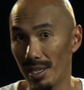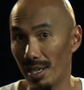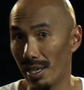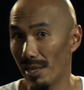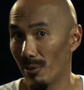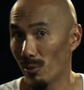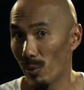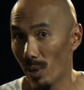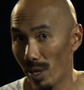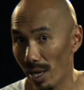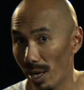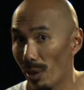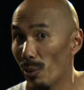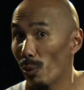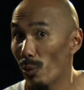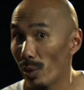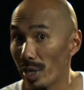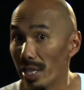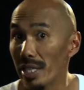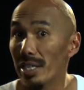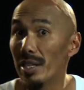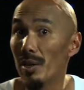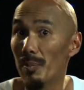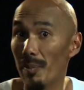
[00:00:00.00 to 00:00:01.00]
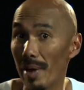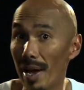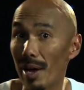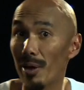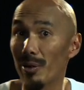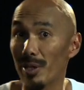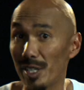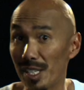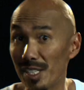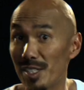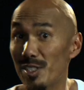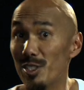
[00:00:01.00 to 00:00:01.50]
And when I read
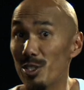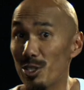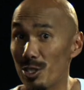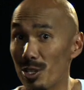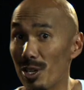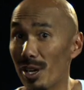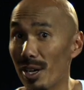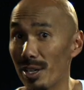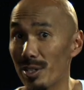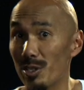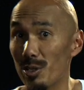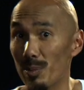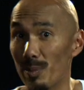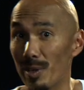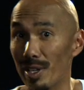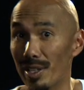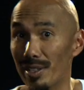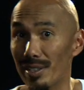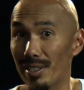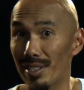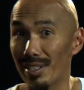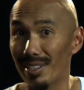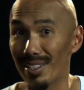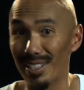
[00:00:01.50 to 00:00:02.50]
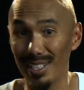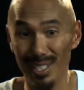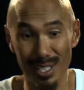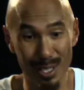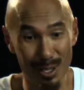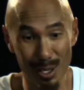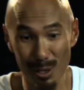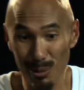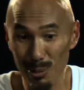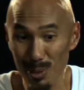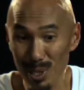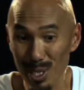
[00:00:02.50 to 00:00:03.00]
about his judgment, like
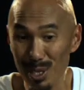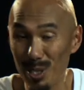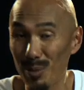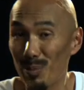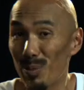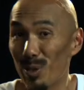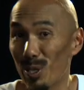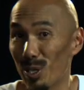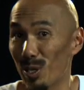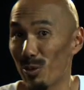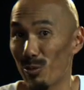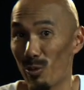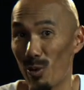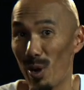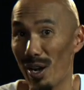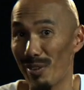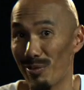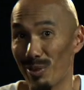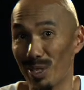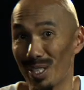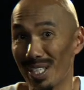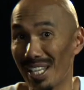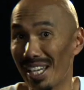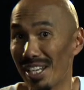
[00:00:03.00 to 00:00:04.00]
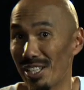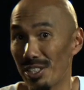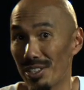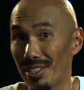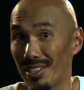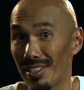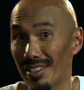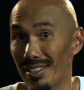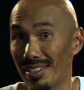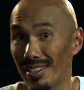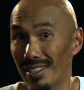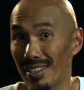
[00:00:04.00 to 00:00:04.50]
when I read the book of
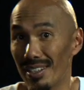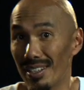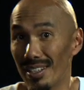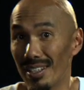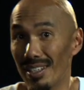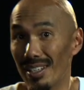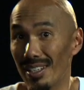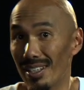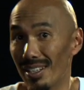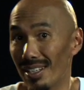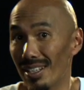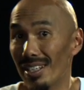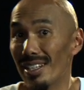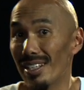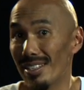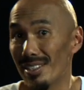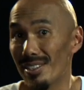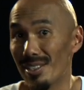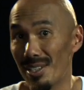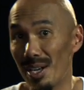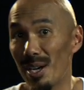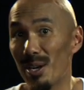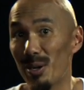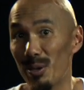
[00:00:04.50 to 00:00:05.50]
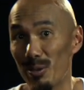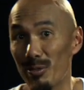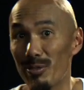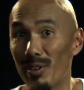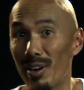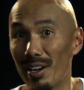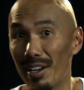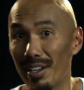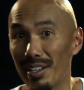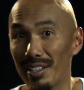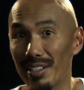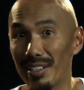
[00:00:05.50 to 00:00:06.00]
Revelation, it's
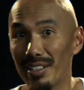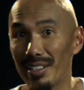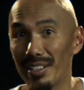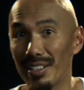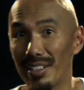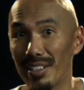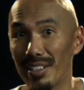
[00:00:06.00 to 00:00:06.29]
terrifying.